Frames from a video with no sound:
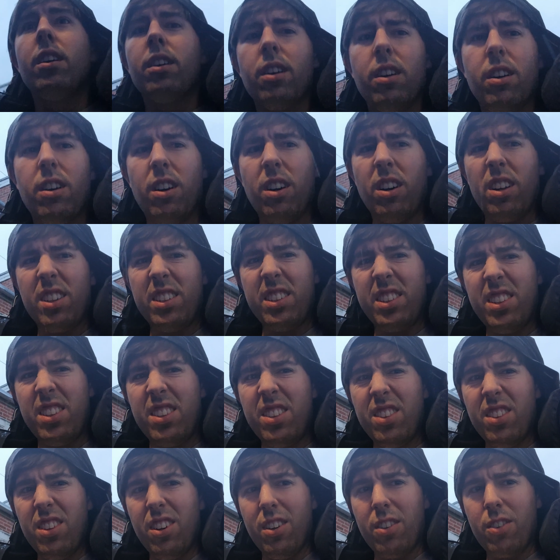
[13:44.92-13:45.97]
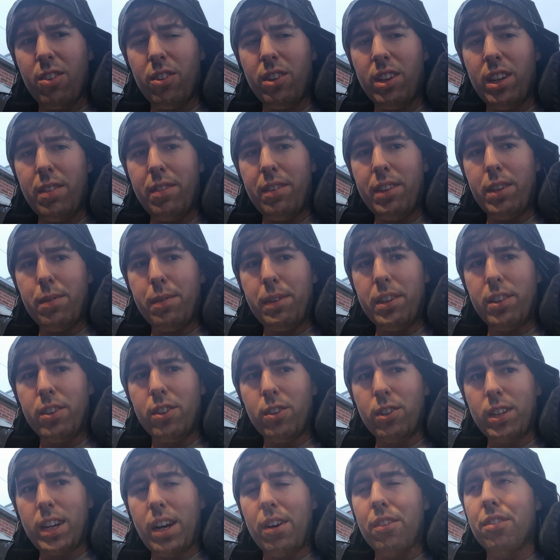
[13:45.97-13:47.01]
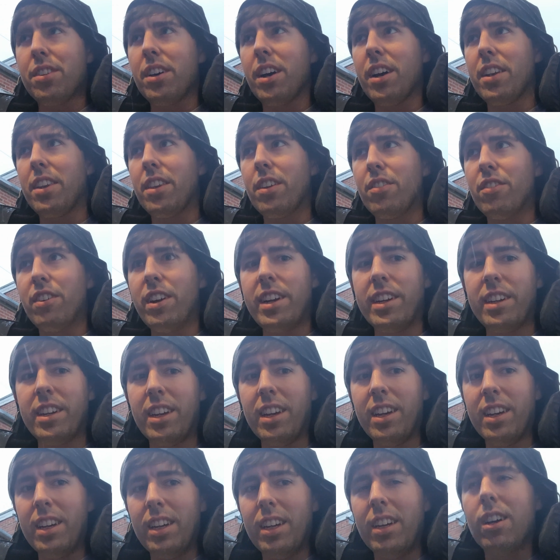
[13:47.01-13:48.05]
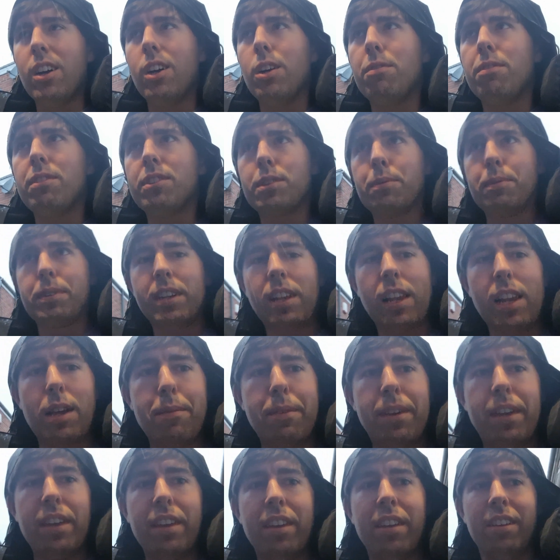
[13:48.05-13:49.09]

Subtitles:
Oh, this is not a good evening to be stuck outside in the rain. Hopefully somebody can let me in.